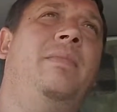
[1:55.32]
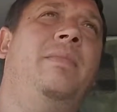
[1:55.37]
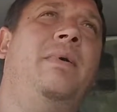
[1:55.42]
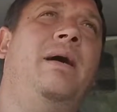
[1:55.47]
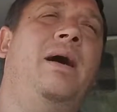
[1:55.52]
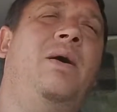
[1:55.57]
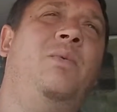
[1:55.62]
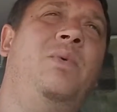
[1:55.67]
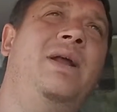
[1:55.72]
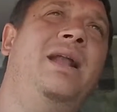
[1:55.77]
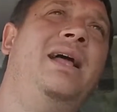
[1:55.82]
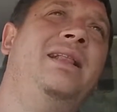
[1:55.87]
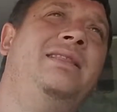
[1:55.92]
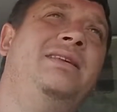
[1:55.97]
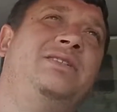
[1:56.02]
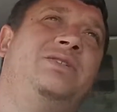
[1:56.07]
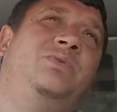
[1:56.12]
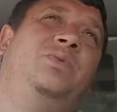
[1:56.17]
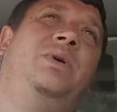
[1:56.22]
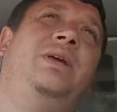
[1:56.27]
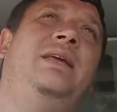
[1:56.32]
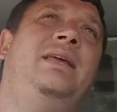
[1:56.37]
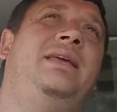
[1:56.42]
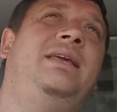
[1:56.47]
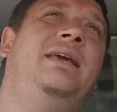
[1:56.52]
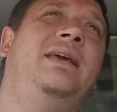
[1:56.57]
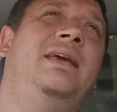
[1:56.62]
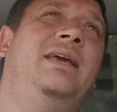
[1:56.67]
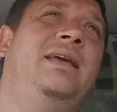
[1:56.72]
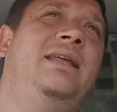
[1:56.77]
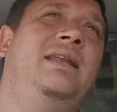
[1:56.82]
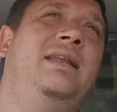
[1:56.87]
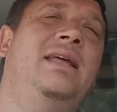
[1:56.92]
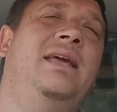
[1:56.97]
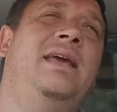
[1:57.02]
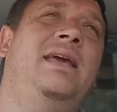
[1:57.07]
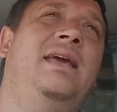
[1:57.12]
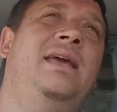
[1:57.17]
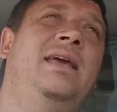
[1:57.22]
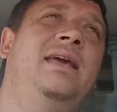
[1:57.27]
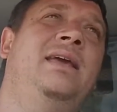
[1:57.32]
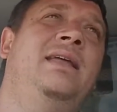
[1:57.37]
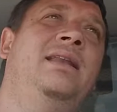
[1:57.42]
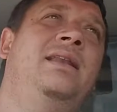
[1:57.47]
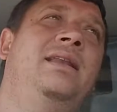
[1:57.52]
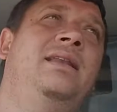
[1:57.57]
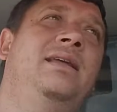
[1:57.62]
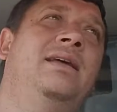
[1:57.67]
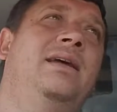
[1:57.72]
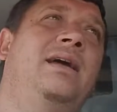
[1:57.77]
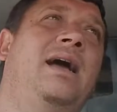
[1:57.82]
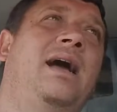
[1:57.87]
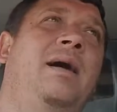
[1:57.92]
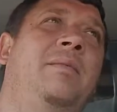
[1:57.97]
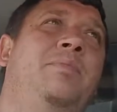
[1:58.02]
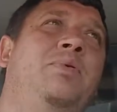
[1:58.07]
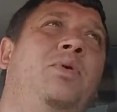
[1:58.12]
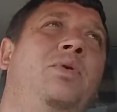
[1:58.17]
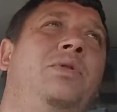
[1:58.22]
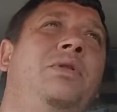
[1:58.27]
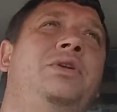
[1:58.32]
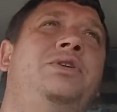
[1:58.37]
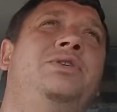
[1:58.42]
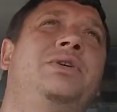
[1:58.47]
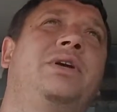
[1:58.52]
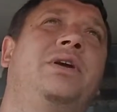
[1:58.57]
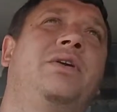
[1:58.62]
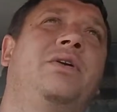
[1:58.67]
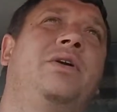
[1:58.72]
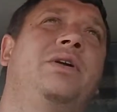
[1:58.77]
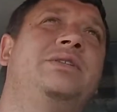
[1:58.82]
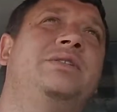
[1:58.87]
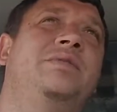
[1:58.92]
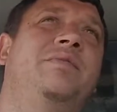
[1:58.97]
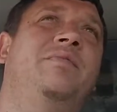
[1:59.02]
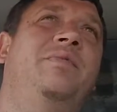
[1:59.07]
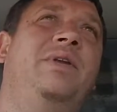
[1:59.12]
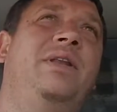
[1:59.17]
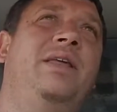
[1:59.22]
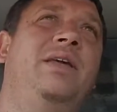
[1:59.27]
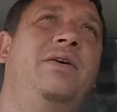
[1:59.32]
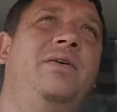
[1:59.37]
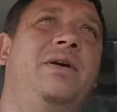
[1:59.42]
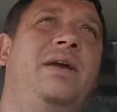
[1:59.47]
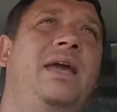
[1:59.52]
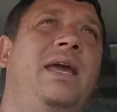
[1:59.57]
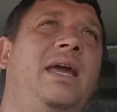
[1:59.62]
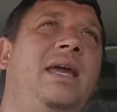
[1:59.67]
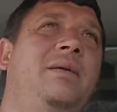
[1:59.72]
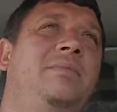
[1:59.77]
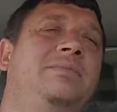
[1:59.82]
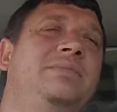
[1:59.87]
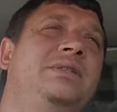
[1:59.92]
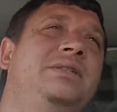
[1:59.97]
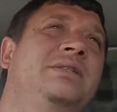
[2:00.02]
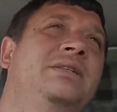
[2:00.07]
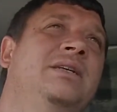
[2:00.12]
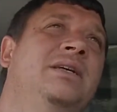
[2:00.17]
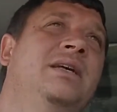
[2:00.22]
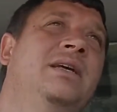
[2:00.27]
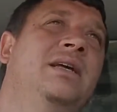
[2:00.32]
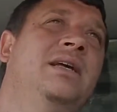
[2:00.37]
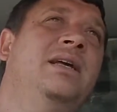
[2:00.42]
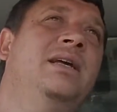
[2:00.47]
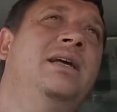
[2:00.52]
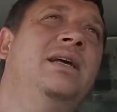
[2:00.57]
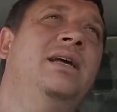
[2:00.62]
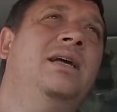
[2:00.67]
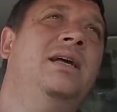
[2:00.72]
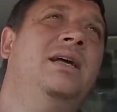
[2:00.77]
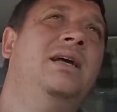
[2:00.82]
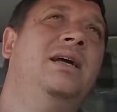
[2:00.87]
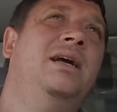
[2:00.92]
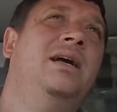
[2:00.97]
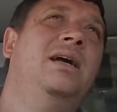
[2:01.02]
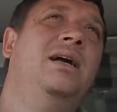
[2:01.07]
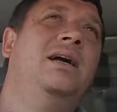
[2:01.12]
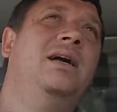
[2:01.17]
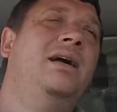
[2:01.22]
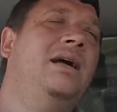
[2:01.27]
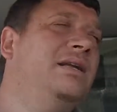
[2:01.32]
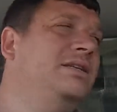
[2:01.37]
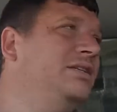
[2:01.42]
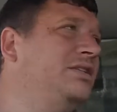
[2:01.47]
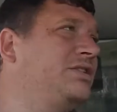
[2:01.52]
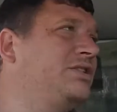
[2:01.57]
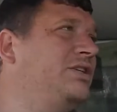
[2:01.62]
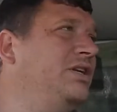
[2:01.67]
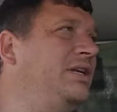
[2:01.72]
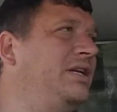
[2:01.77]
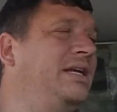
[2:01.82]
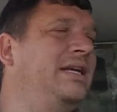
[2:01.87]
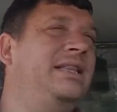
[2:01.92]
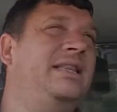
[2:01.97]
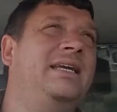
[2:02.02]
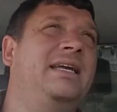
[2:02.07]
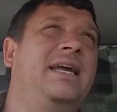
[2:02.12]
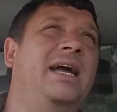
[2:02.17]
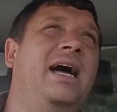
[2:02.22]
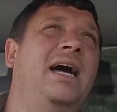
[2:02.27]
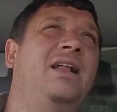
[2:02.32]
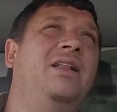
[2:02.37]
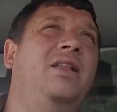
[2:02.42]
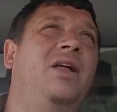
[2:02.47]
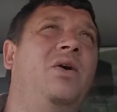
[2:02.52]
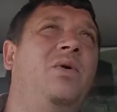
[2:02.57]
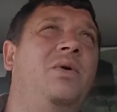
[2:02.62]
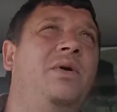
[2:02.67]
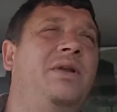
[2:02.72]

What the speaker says: I went out this weekend and I pulled the trigger on some video games. I just couldn't get the guy low